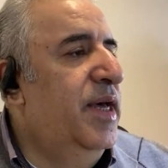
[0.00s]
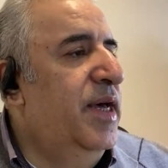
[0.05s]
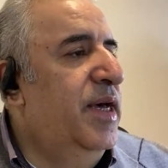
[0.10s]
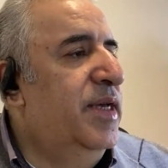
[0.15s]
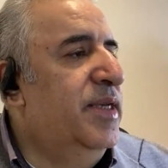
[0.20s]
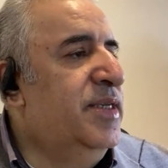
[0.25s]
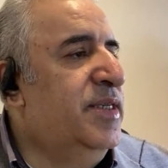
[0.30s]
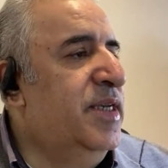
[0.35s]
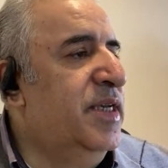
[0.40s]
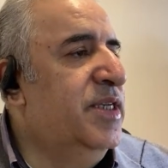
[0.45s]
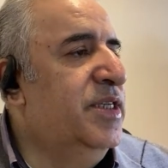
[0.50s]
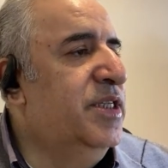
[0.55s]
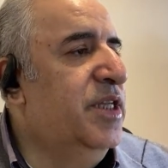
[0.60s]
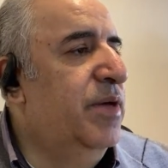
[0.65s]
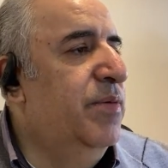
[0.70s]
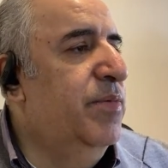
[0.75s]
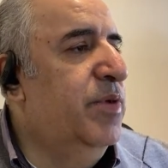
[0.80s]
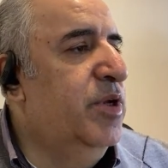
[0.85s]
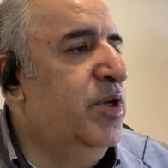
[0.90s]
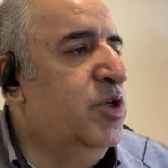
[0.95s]

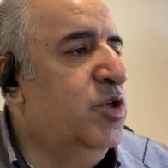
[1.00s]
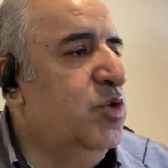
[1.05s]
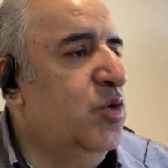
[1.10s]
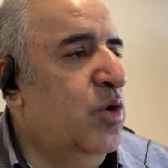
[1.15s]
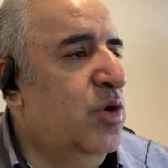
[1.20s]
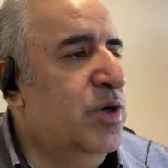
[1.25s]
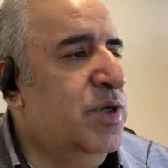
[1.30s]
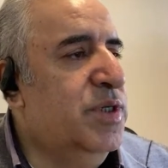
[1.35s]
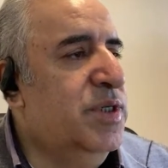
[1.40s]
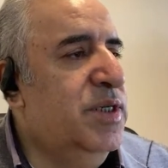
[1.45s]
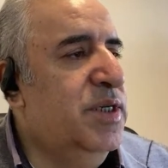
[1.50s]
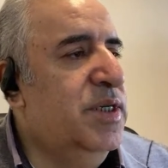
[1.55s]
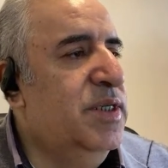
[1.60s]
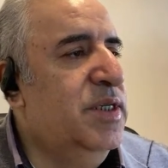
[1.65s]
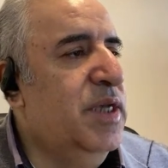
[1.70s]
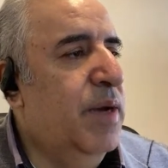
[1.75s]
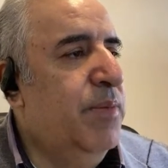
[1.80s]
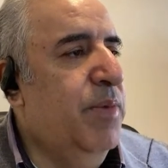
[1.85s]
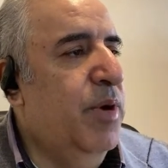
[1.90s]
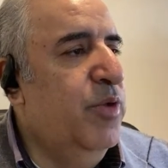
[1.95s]
system
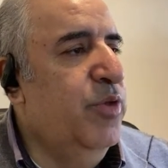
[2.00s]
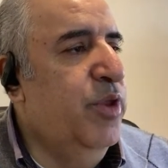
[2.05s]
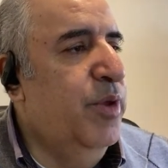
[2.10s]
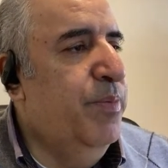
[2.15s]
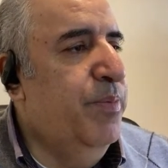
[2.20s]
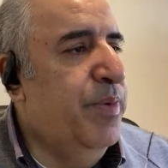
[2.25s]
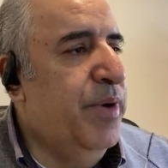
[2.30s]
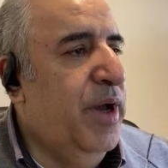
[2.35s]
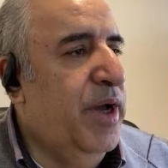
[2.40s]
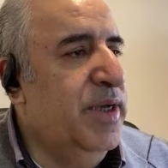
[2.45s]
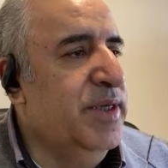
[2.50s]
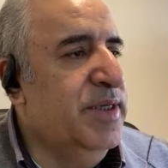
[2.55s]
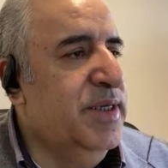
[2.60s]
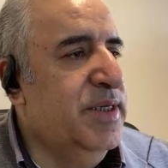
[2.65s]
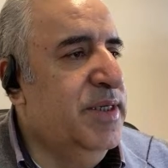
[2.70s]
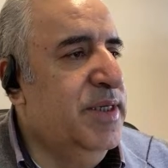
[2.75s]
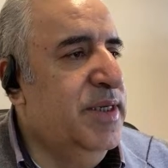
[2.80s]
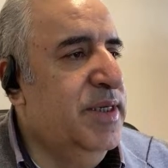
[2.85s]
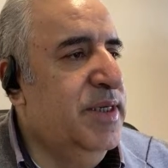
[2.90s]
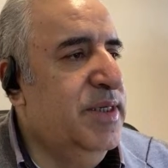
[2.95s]
resources, about the
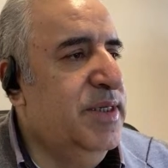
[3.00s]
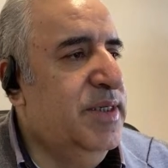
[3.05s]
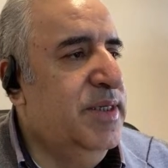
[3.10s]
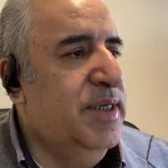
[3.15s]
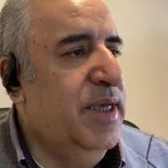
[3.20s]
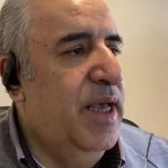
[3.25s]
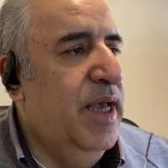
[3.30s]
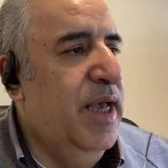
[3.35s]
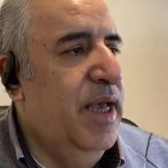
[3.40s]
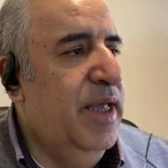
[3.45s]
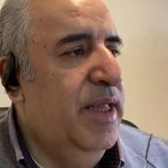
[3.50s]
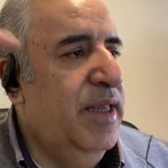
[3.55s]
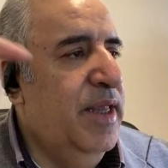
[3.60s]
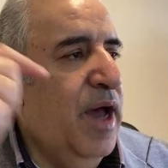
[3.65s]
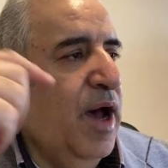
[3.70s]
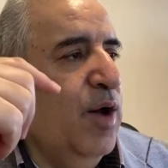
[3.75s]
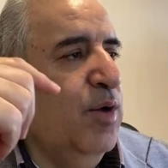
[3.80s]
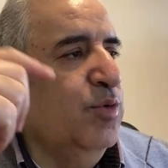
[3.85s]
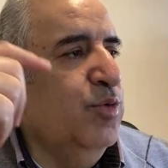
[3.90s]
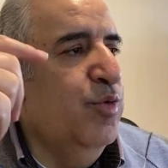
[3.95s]
processes and
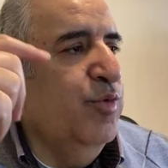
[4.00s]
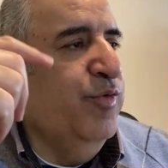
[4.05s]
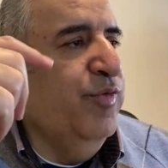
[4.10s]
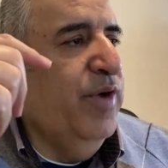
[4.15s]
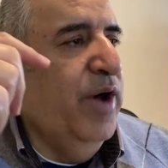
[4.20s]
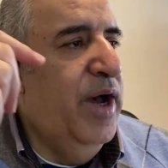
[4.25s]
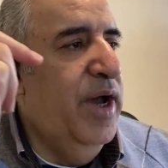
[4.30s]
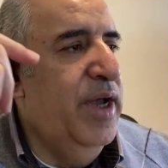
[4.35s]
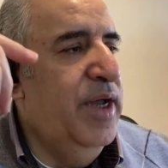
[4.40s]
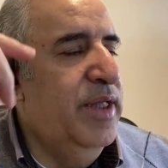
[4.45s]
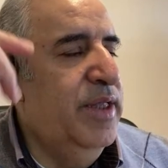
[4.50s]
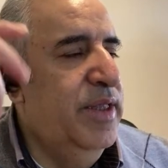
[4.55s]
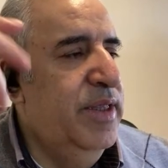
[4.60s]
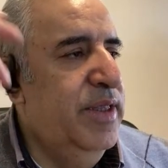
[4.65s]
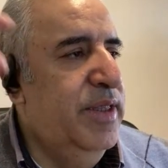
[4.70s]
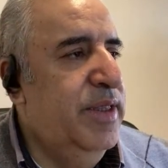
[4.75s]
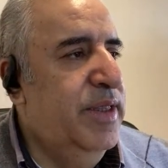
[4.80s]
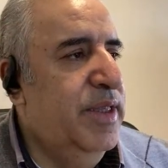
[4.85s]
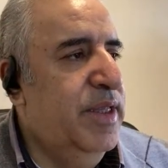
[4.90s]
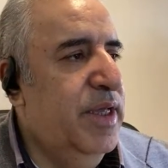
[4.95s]
how to
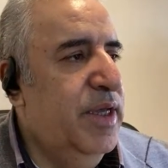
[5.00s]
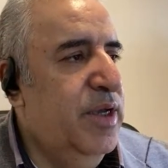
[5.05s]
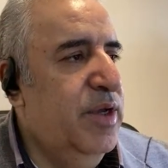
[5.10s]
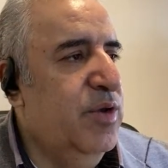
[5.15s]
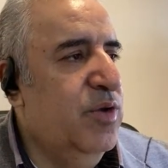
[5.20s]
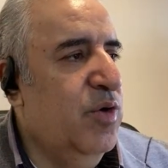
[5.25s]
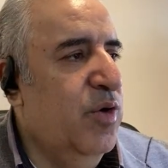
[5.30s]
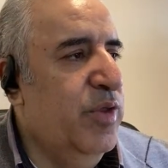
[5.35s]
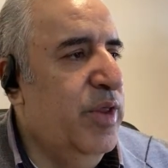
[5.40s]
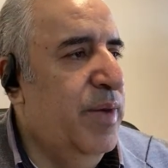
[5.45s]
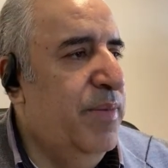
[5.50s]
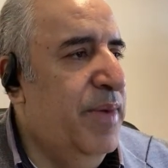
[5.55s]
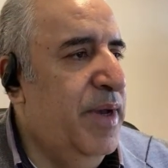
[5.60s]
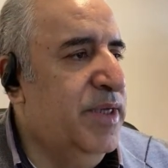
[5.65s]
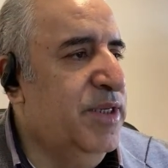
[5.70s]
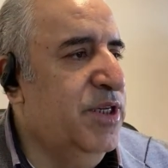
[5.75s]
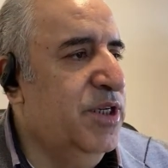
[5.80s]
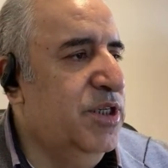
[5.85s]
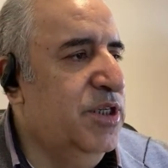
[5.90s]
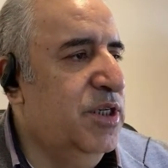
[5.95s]
find, you know, the
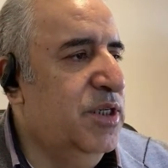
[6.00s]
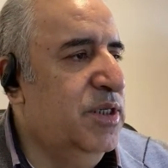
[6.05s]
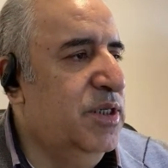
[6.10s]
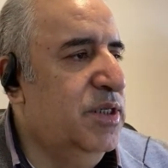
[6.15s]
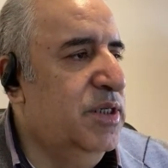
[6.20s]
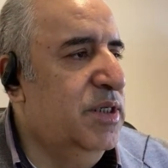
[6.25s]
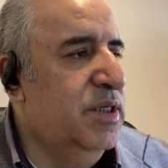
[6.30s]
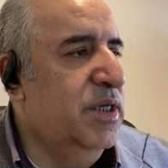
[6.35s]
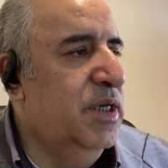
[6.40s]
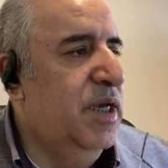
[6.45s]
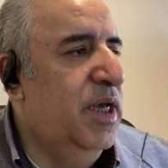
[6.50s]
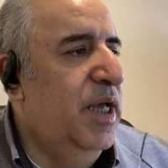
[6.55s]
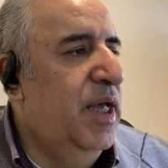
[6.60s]
messages.